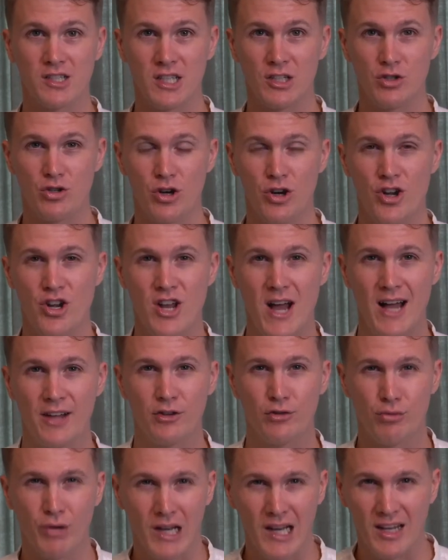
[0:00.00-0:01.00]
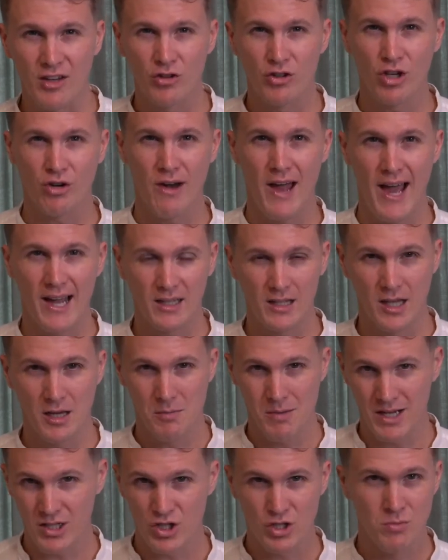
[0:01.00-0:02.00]
that you're not really interacting
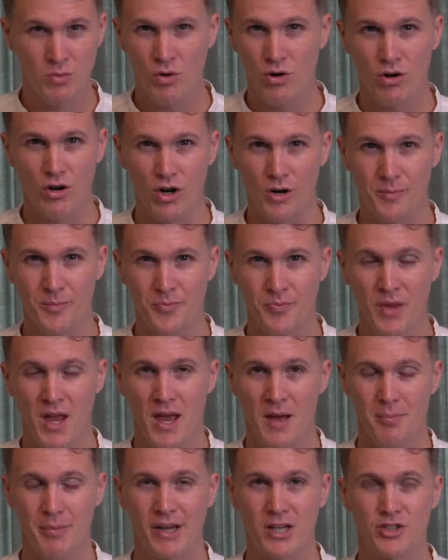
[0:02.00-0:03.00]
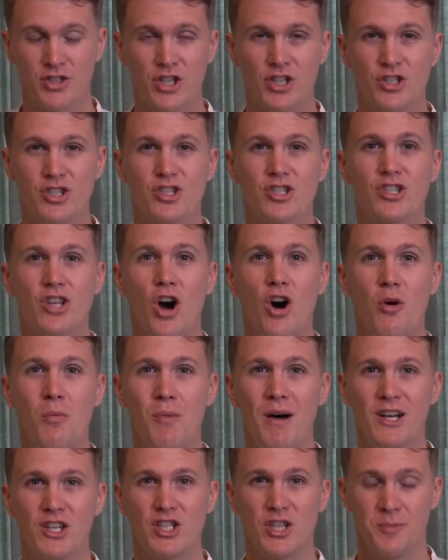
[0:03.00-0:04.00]
much more. Because there's so
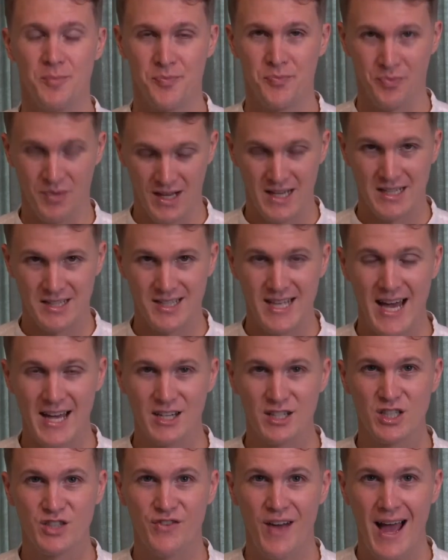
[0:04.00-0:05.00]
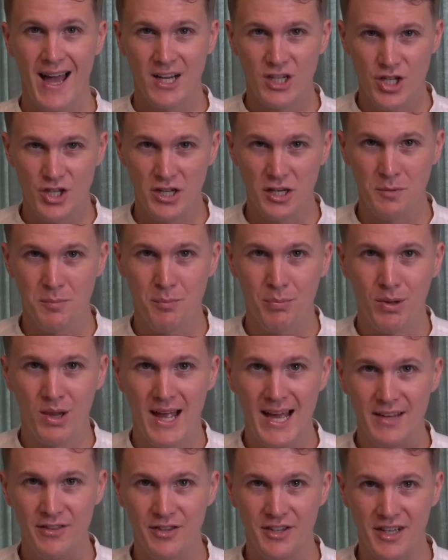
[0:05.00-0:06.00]
much satisfaction in
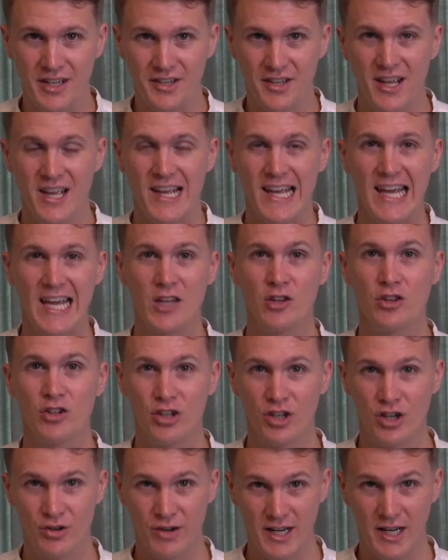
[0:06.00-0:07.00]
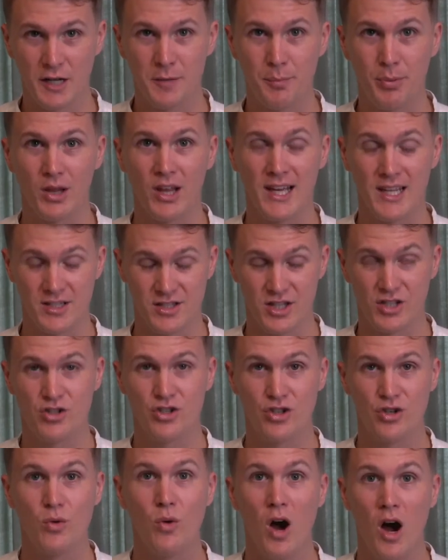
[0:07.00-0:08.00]
blended, integrated place
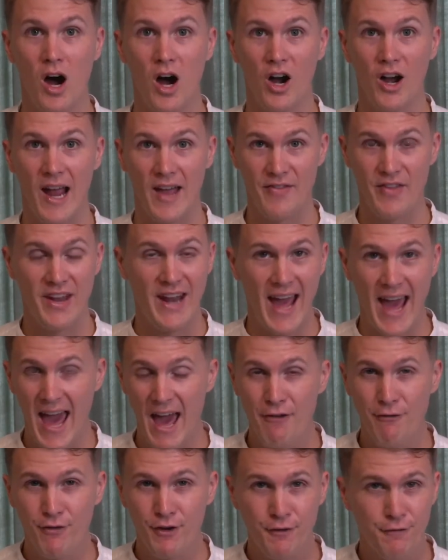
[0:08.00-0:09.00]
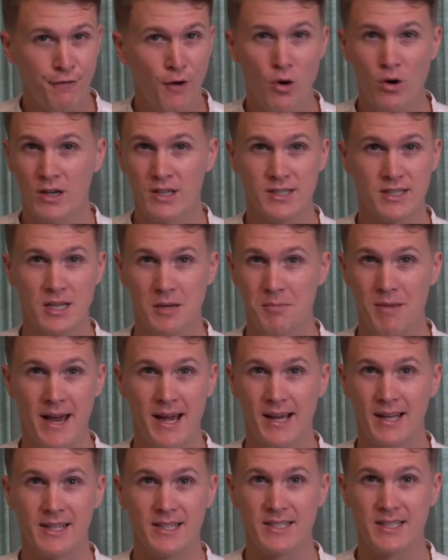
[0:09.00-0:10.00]
that you are and that every focusing
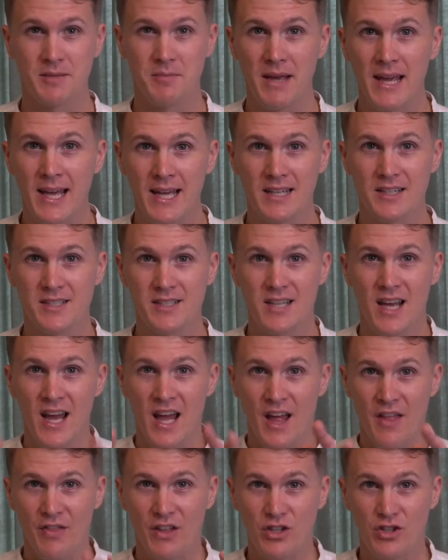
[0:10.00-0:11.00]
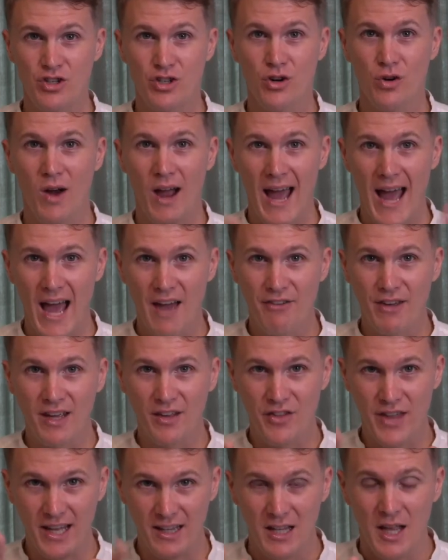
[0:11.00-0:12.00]
mechanism is, that you're
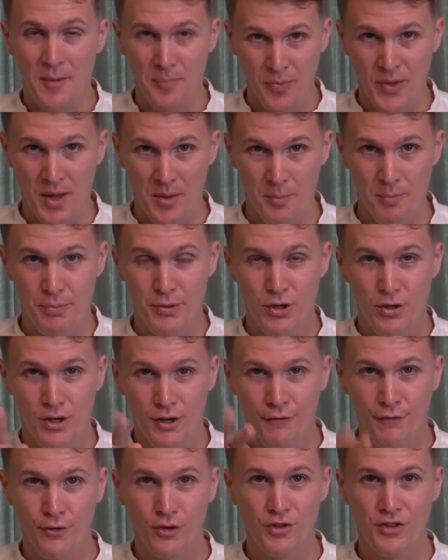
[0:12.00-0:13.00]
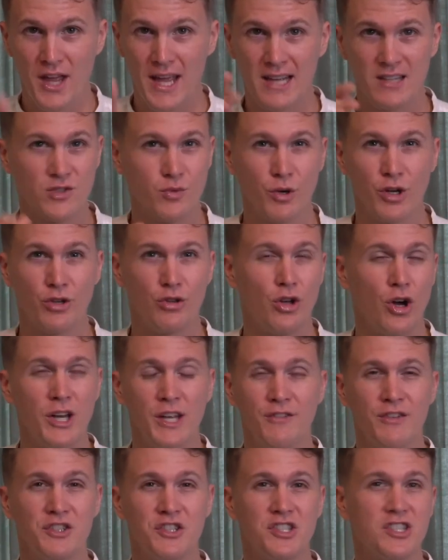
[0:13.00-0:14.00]
having that beautiful dance where you don't
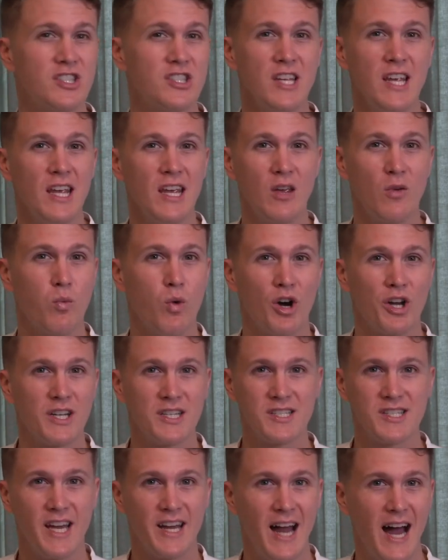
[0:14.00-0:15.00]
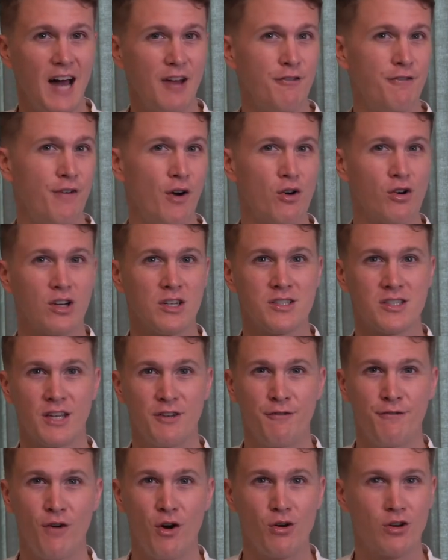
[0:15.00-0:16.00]
even see what is that unfocused
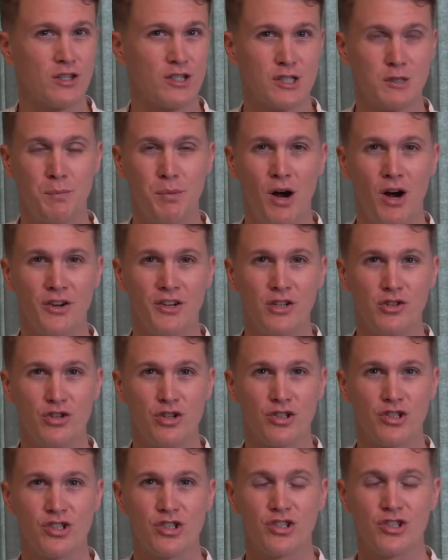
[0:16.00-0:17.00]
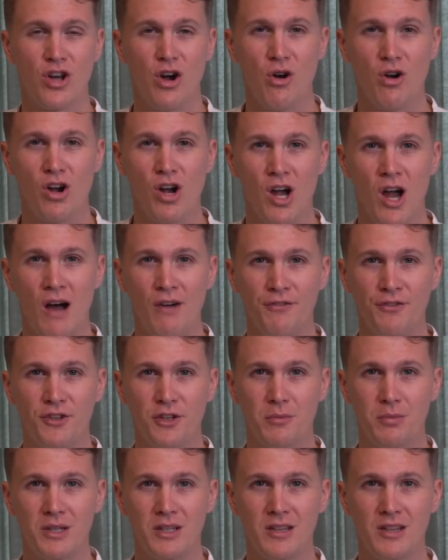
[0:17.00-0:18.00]
and focused part, that you're so
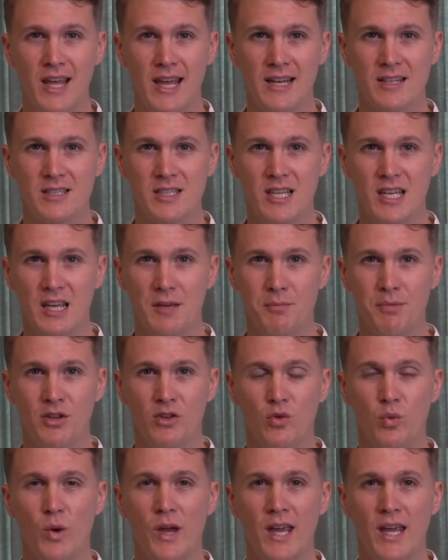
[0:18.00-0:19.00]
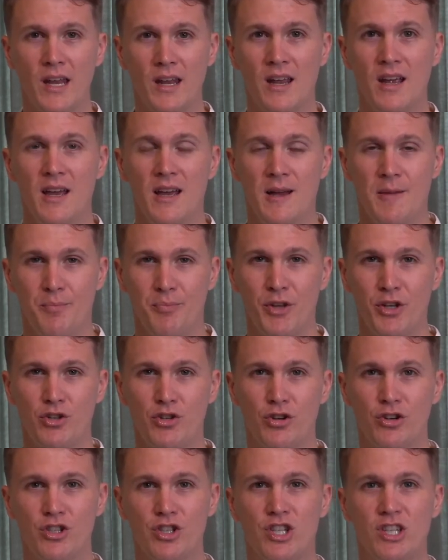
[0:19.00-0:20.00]
comfortably dancing in between, that
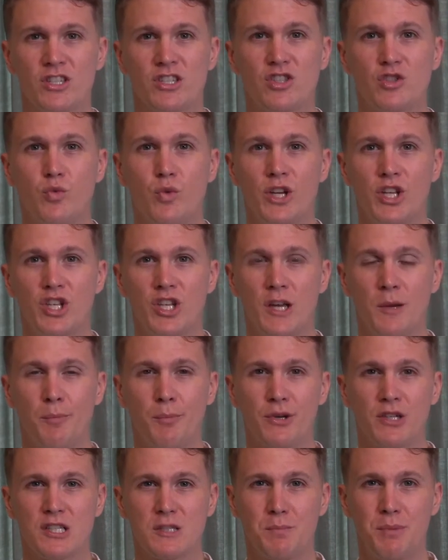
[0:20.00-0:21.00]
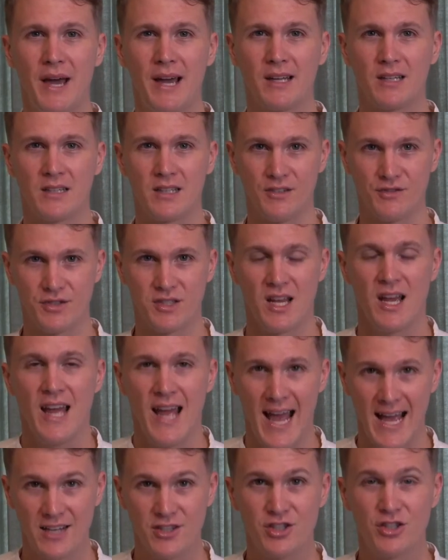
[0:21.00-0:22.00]
you're just switching perspectives.
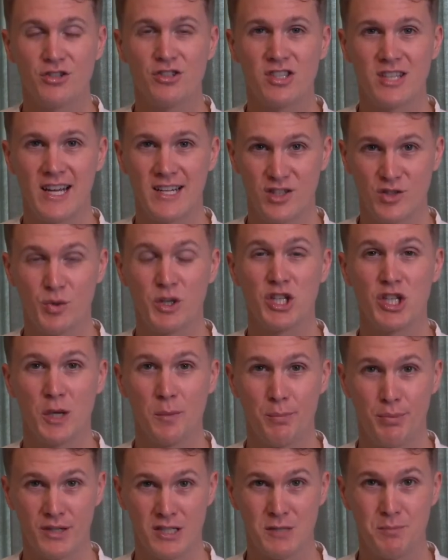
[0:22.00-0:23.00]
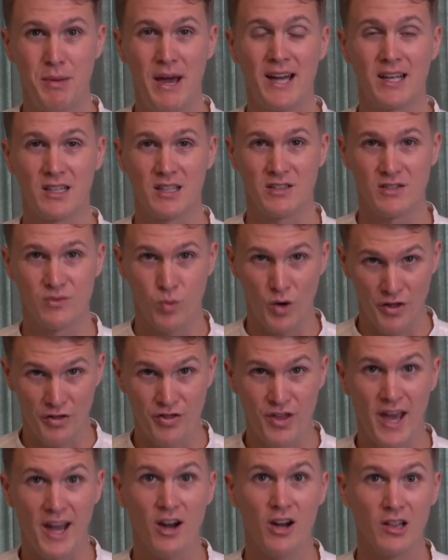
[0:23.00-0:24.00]
As you said, switching perspectives where
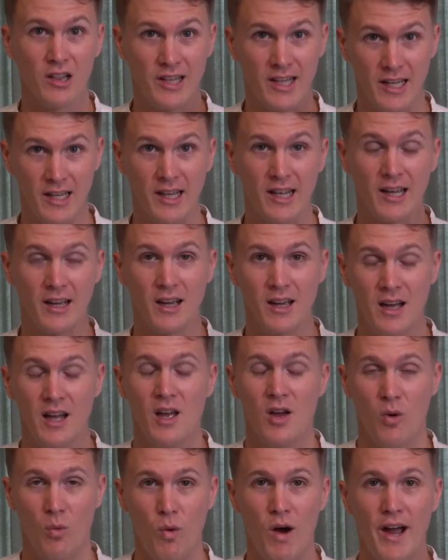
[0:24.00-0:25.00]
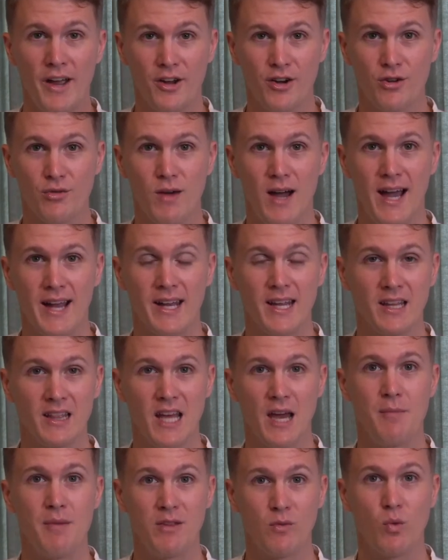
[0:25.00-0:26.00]
they're leading while you're riding
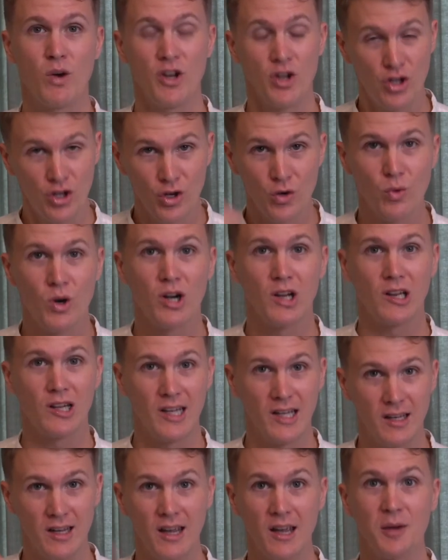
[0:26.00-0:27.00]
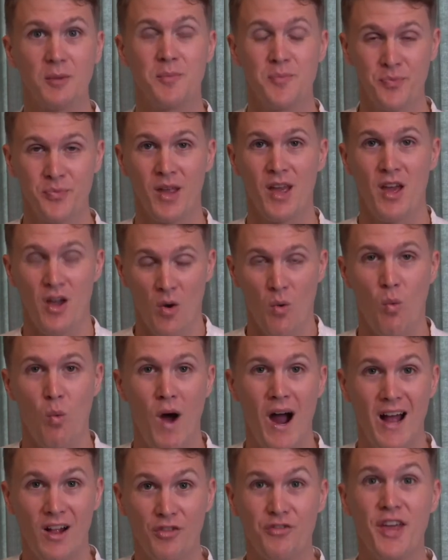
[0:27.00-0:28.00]
them and where you are leading
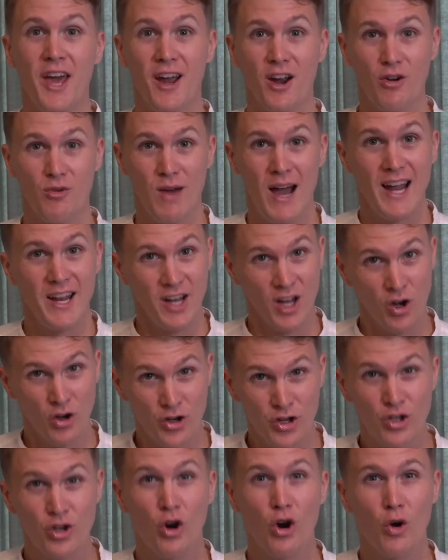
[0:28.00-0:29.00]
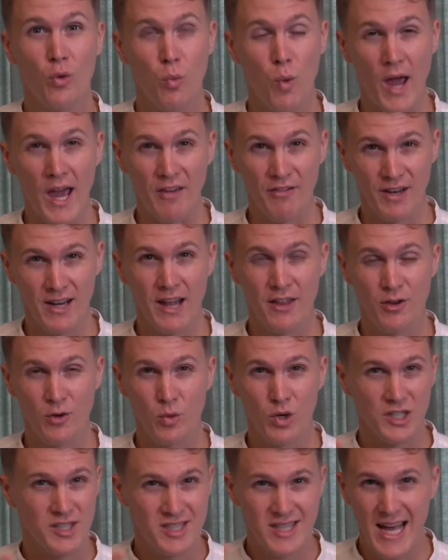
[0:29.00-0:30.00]
while they're riding on your wave. In other
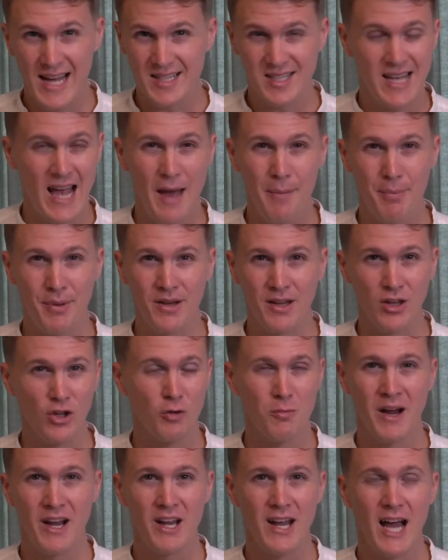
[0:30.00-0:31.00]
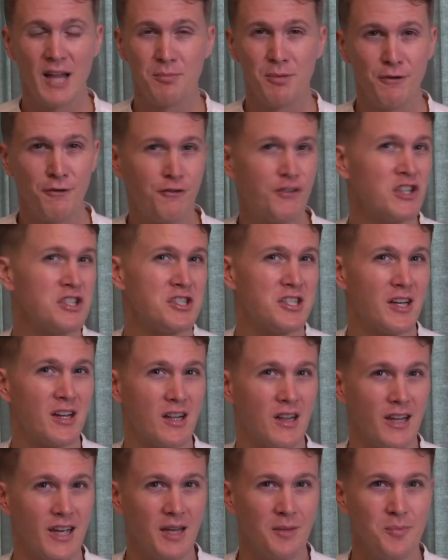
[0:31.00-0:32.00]
words, that's happening. You might not be
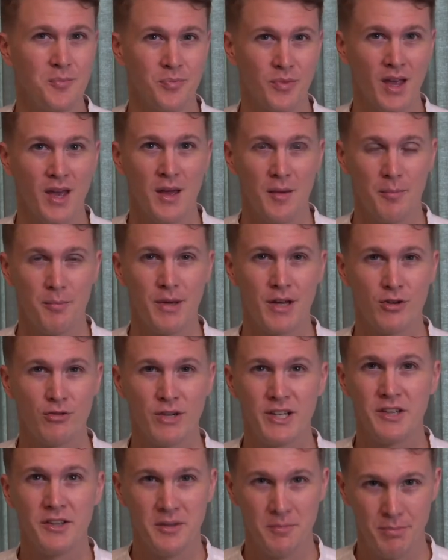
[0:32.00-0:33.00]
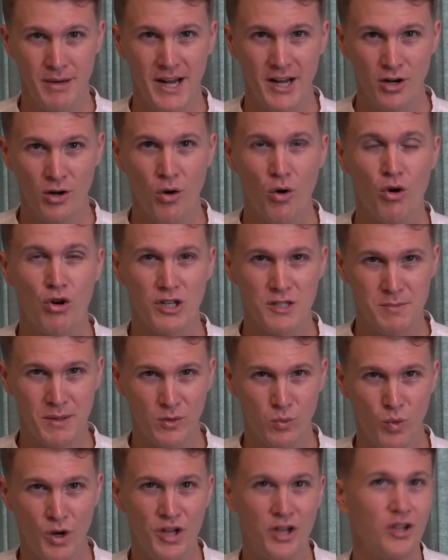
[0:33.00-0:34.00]
physically be ridden by the horse,
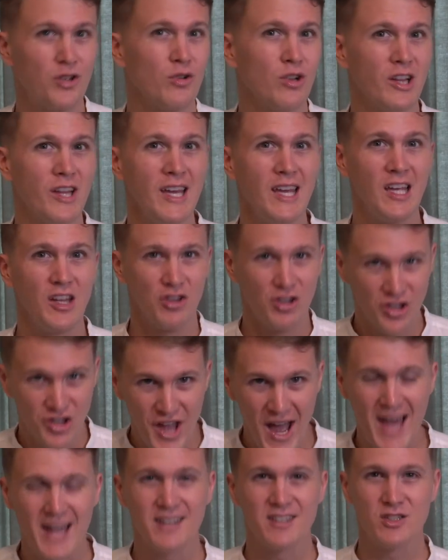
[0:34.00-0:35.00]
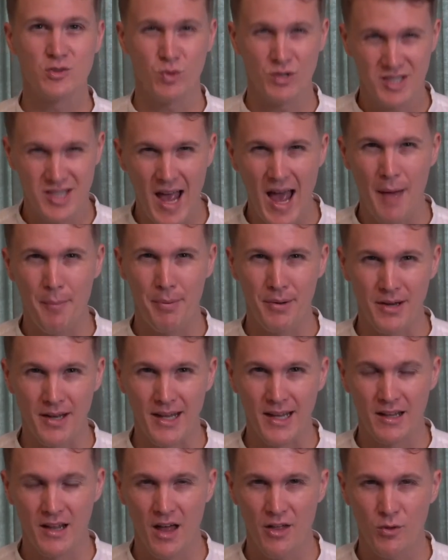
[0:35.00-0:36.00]
but when you lead, that is what's
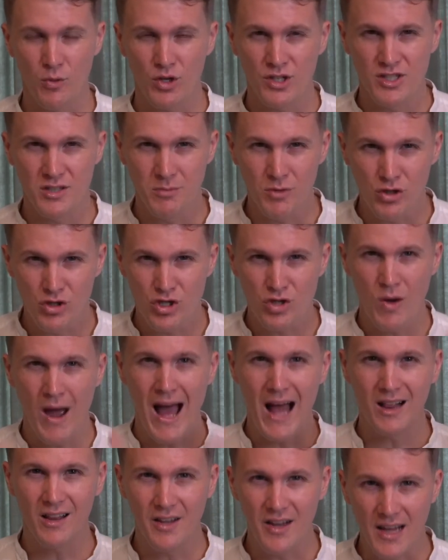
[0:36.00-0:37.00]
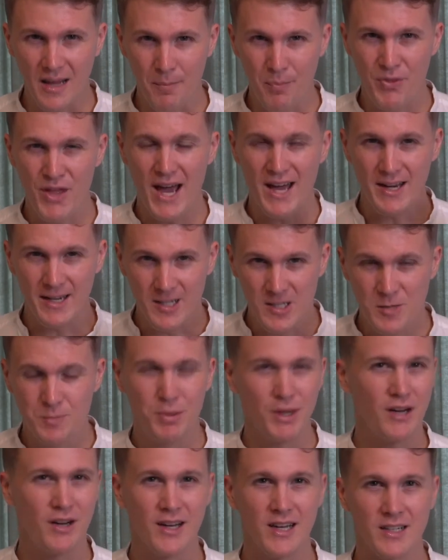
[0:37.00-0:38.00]
happening. In other words, the mutuality in that
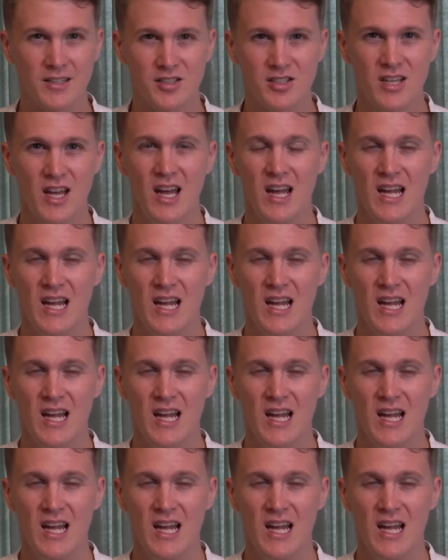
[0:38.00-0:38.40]
experience